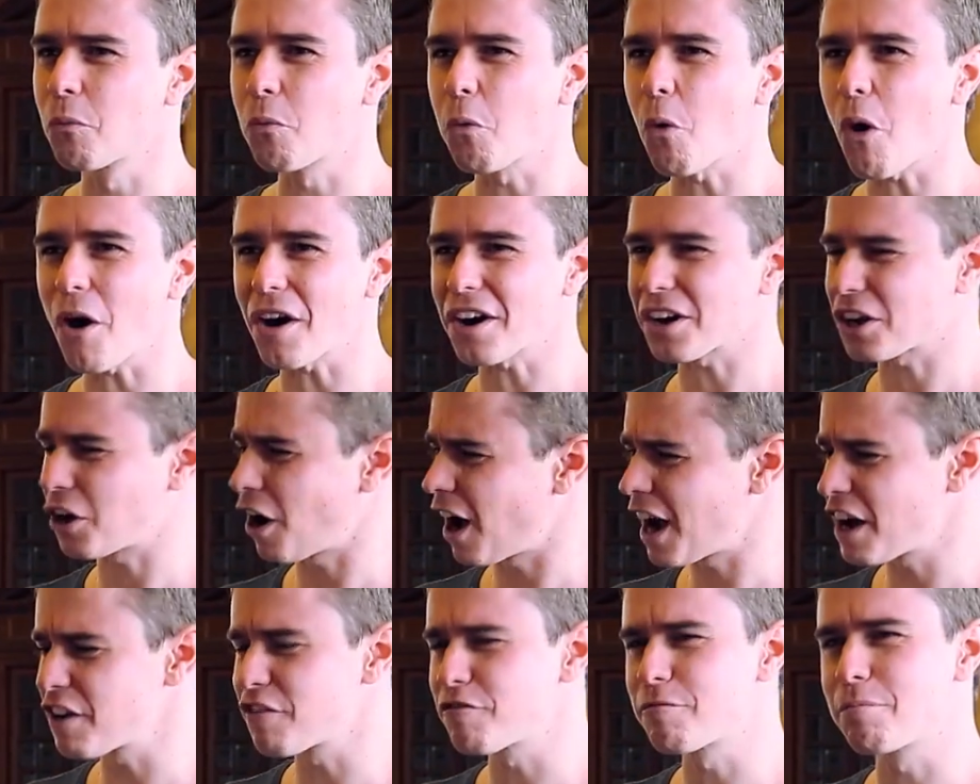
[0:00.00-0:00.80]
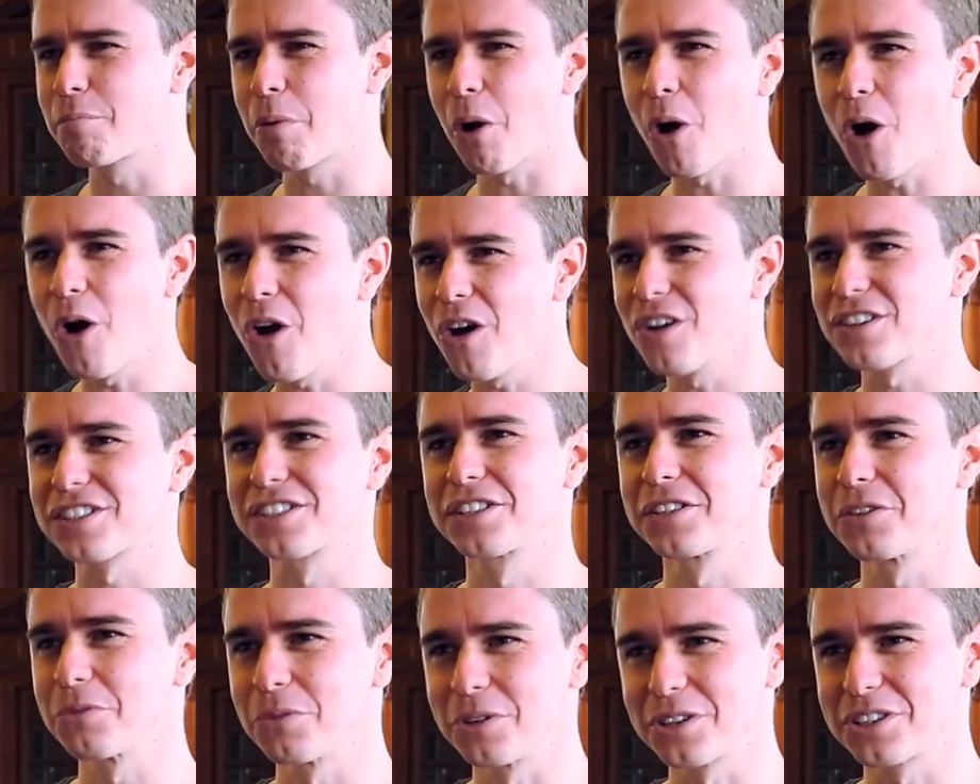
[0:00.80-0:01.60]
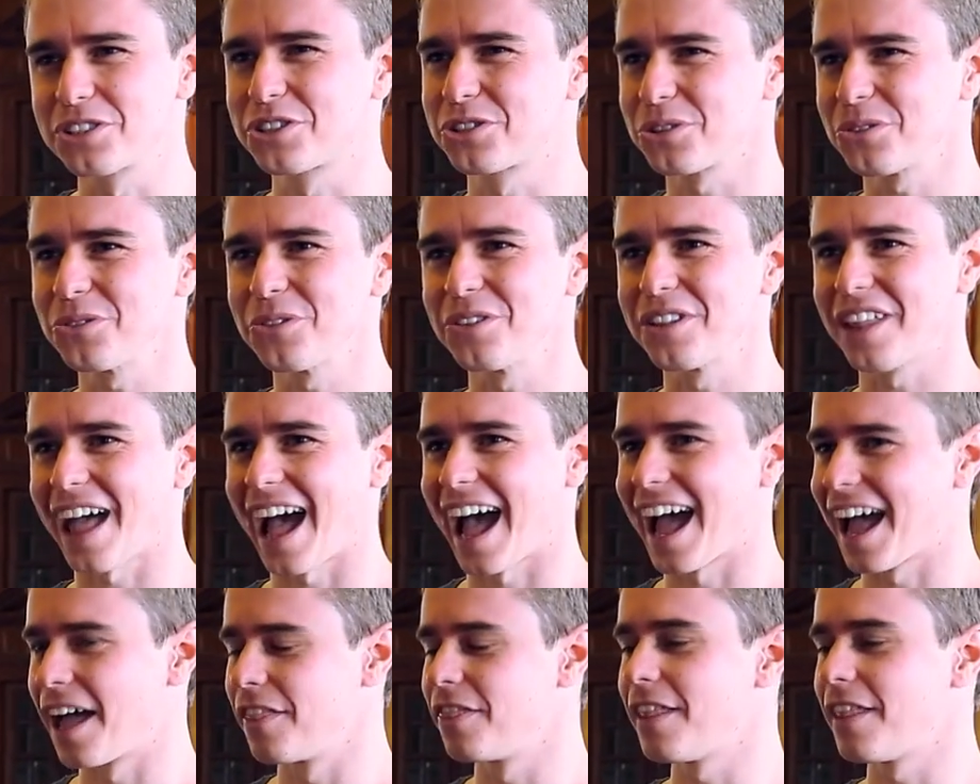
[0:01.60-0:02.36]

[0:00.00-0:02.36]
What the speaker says: What kind of person would do that?